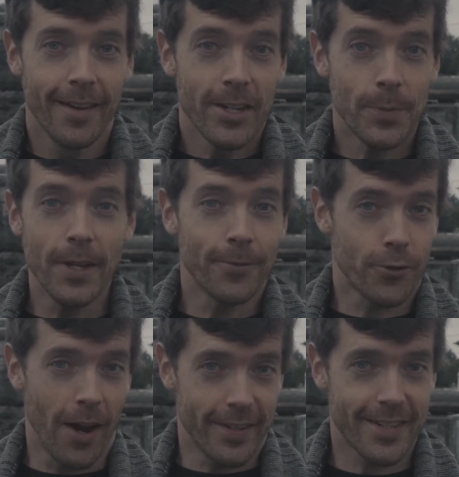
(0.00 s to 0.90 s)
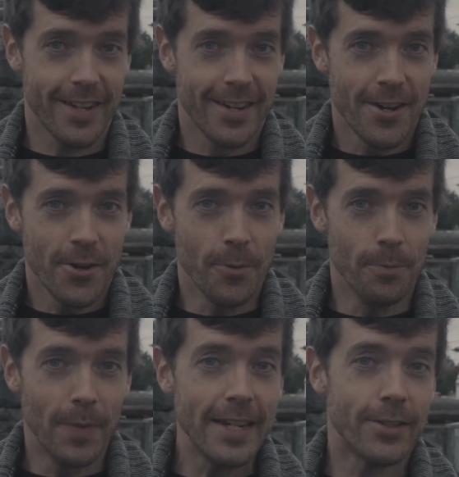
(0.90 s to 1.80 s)
Speaking of trust,
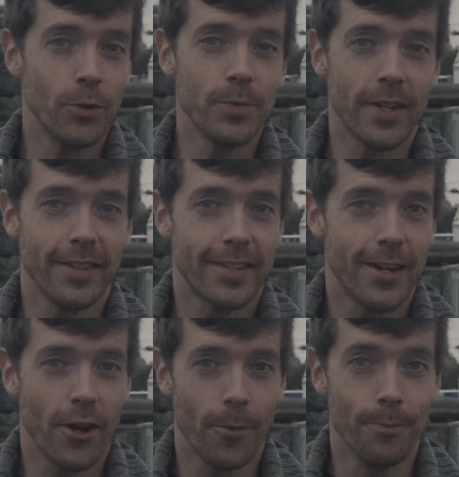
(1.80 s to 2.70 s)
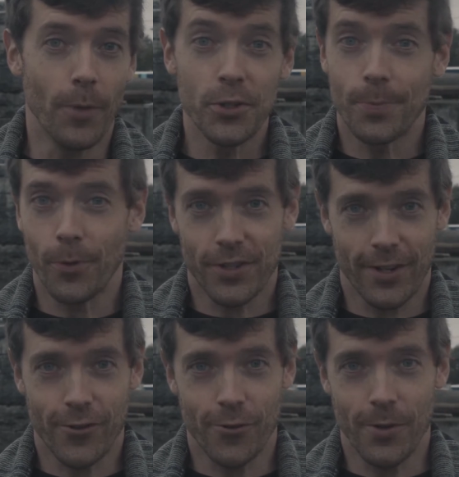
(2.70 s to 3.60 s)
many tombs in this city are multiple
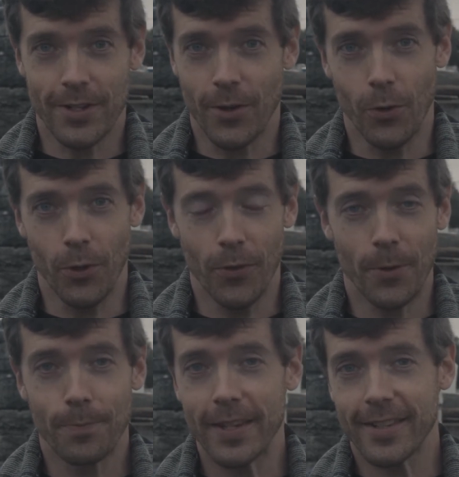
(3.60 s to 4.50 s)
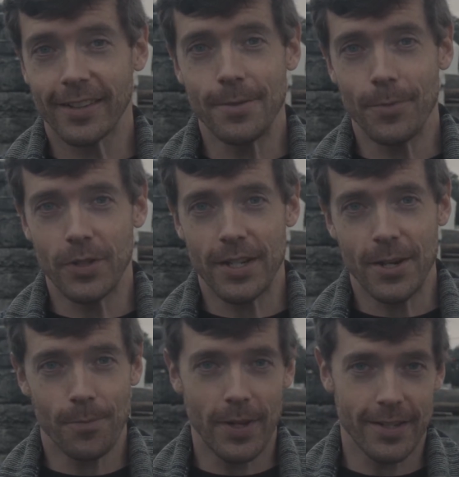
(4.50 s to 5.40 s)
centuries old. They're basically
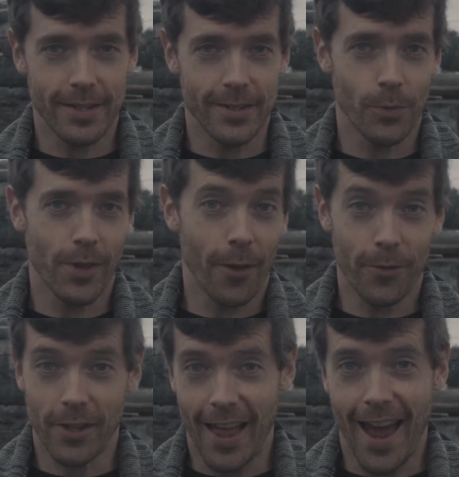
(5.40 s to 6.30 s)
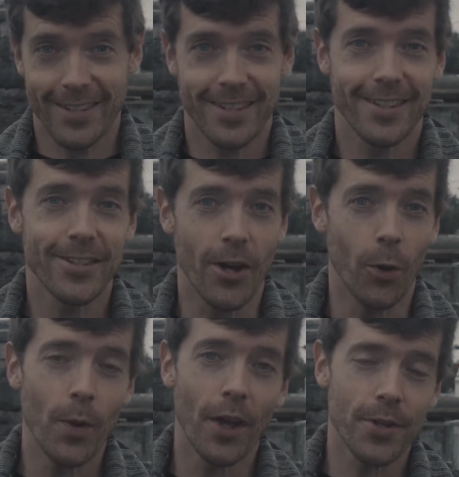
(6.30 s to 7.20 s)
museum pieces without the glass. So
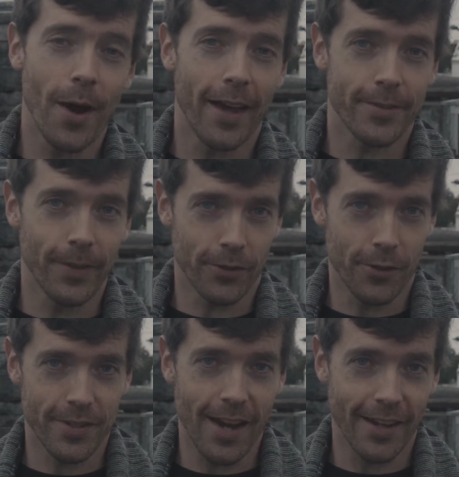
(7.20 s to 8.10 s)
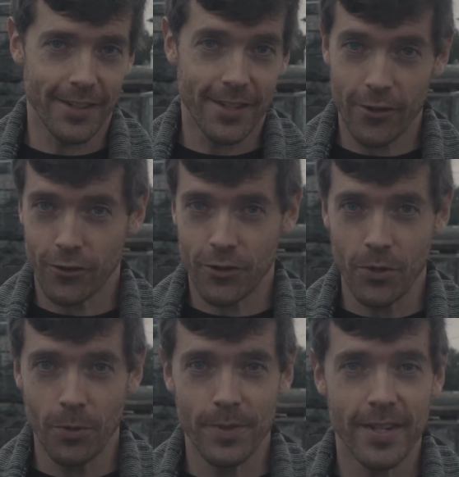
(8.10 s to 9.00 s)
we also ask visitors not to touch
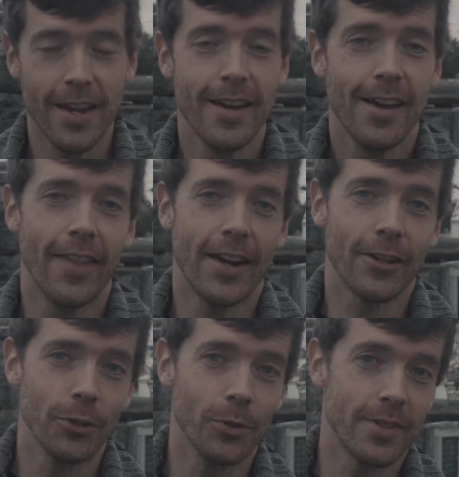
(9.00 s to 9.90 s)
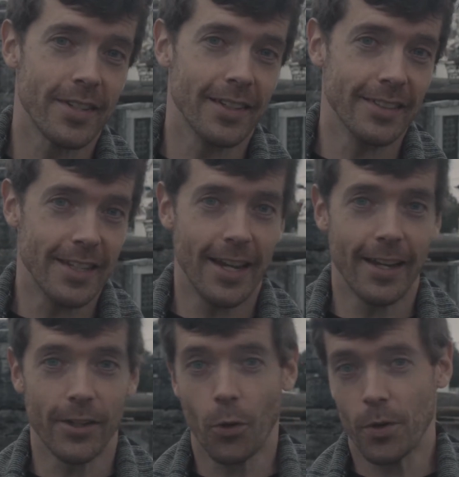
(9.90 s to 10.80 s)
tombs, and that includes
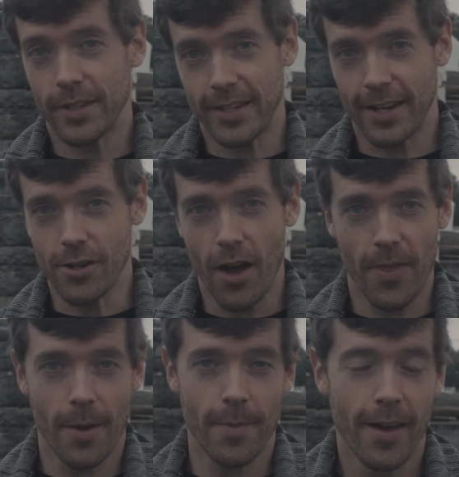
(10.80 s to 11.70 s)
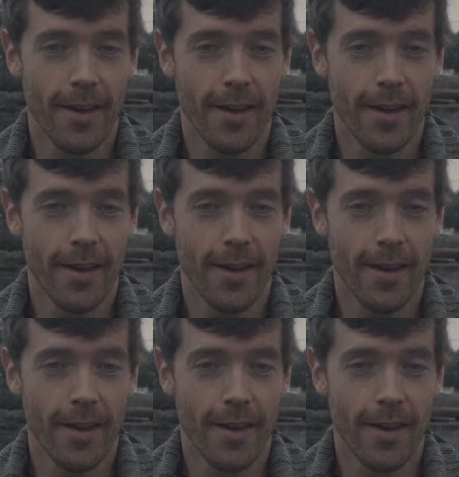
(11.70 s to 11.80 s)
leaning or sitting on them.